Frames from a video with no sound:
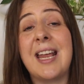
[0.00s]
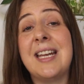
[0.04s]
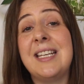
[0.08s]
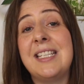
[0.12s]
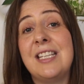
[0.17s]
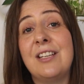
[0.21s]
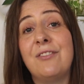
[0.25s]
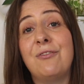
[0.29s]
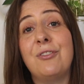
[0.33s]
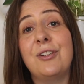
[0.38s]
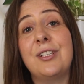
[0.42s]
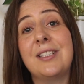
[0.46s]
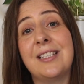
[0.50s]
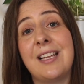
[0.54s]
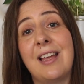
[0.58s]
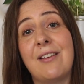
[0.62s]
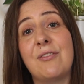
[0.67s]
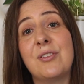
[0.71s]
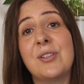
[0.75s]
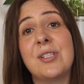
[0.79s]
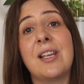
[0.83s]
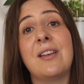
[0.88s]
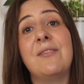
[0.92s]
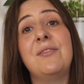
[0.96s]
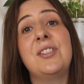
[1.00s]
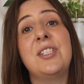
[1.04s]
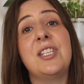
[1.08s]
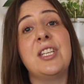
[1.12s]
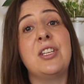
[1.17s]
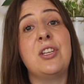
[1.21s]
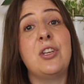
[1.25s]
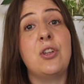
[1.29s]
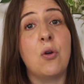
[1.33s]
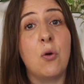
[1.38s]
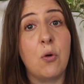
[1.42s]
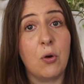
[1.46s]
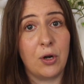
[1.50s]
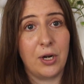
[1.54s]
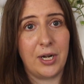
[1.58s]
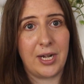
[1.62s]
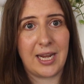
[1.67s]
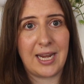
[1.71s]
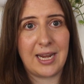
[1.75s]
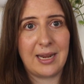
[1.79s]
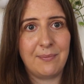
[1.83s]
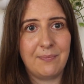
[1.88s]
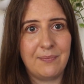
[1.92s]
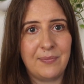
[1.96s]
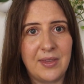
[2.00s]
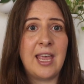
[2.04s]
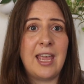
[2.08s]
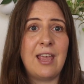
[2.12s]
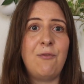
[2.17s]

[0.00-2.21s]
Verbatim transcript: at different levels of seniority.